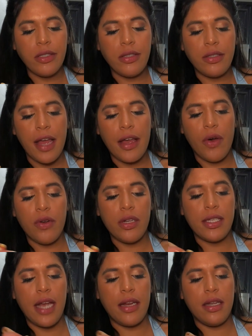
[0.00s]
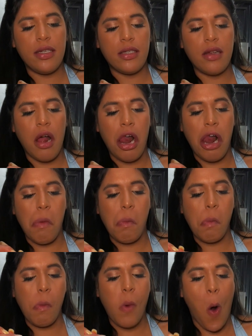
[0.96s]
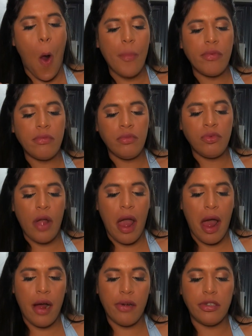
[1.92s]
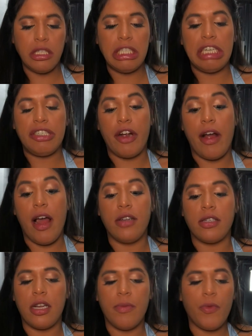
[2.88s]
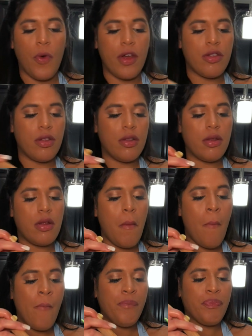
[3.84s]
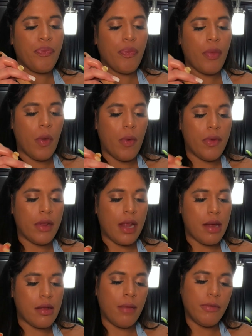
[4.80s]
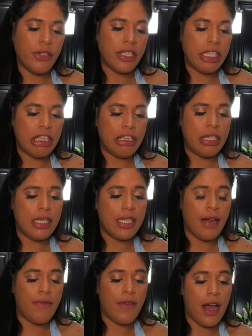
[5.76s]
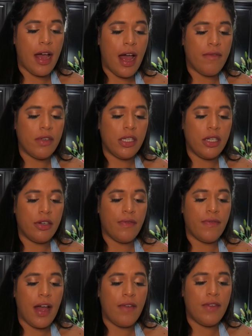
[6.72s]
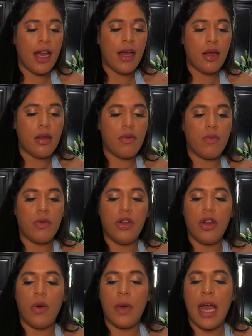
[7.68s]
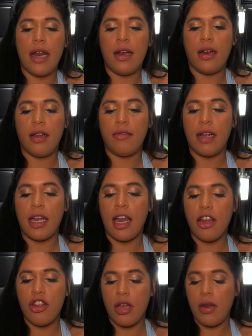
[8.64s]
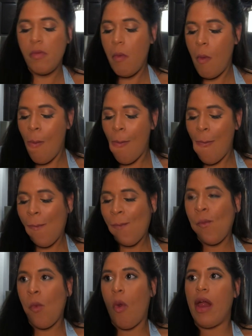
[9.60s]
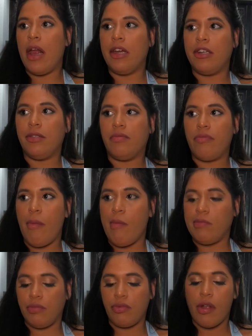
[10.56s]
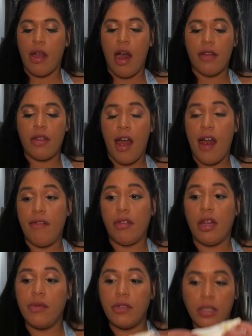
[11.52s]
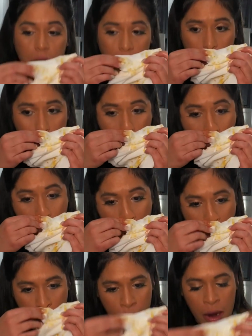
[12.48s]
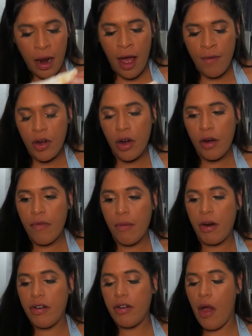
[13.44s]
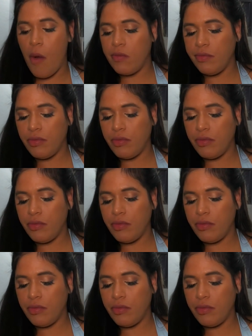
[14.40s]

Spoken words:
They go to Teddy's house to start asking him questions. When was the last time you seen her? He said, I haven't seen her in 5 days. We had a nice vacation. And I thought everything was good, but I haven't heard from her, so